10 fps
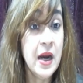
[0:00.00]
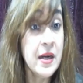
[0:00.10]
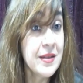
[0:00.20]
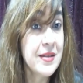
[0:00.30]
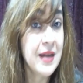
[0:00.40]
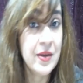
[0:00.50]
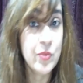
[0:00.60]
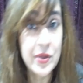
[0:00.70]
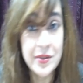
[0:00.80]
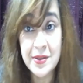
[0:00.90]
understand
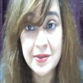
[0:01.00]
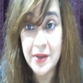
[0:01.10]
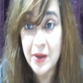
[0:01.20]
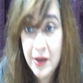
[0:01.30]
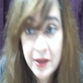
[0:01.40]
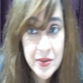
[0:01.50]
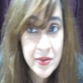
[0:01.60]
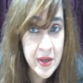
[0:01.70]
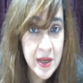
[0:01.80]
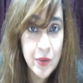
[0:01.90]
what this is
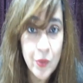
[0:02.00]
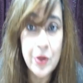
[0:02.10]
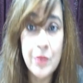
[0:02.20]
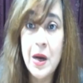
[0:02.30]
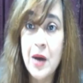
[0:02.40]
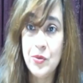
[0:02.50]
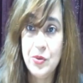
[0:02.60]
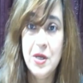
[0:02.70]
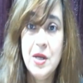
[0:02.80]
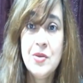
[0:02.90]
really all
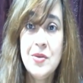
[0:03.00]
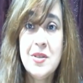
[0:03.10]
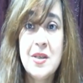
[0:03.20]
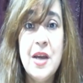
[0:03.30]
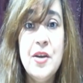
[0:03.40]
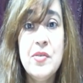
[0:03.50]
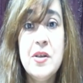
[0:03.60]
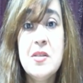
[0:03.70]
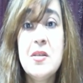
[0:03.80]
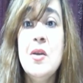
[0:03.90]
about. So it's a kind of a
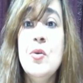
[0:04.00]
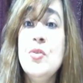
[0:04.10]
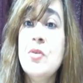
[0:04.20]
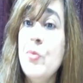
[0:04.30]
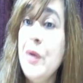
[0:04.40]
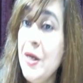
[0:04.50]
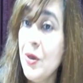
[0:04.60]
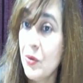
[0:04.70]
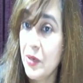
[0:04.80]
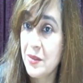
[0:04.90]
disclosure
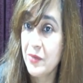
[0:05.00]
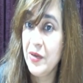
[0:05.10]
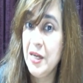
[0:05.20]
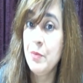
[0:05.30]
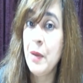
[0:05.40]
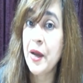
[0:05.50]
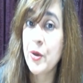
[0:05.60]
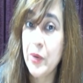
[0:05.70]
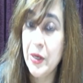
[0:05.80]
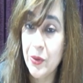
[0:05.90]
window, it's a
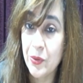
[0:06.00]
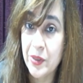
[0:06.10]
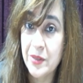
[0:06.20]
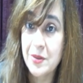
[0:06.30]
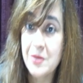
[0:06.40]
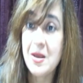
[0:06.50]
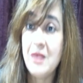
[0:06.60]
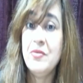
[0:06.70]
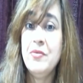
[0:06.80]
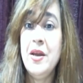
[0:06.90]
feedback window, it is a
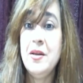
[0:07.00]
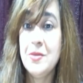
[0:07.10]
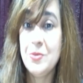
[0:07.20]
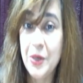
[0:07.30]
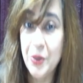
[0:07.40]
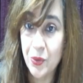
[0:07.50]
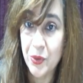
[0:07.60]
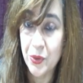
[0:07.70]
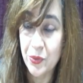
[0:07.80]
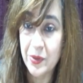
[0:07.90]
self-awareness window.
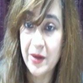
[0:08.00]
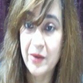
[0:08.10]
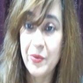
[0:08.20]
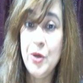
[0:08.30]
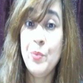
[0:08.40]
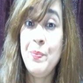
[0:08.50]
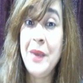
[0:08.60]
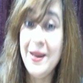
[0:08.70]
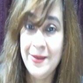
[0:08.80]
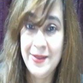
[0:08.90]
There are window
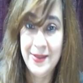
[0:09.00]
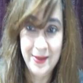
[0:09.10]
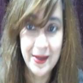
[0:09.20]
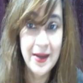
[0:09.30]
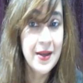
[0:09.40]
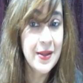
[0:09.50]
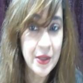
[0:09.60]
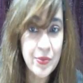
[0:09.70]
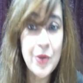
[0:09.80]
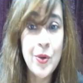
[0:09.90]
panes
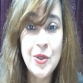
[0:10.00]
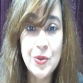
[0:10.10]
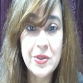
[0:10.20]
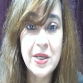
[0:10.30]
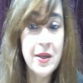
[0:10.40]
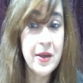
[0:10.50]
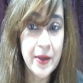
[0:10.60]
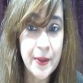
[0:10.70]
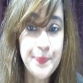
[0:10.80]
that we are going to see here.